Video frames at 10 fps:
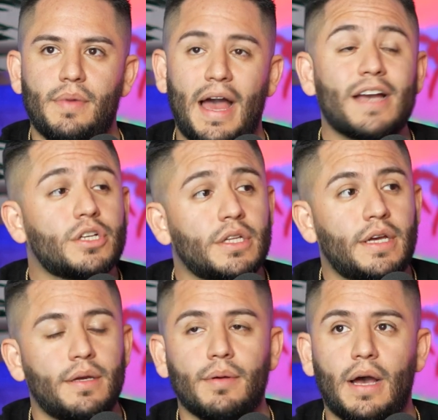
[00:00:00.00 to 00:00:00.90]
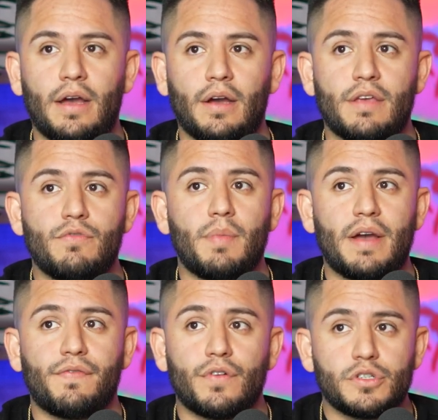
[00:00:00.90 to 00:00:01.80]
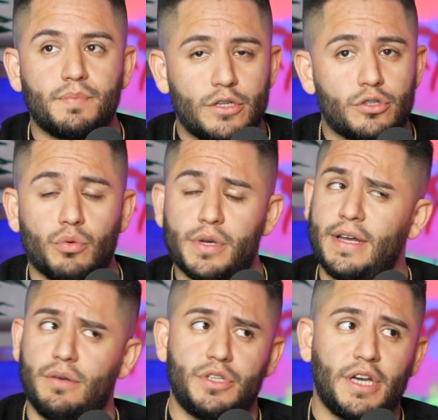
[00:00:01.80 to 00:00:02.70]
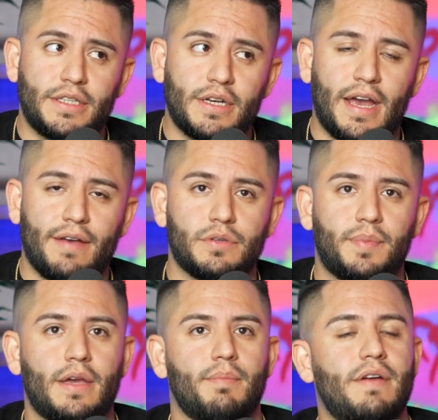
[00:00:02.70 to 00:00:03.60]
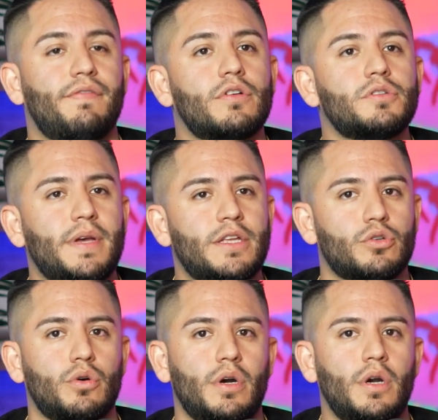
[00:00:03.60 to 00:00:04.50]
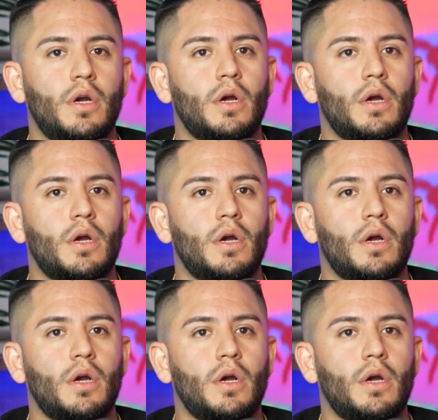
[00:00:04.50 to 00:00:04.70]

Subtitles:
Actually, I'll give you my first mentor, which I didn't have to pay. My first mentor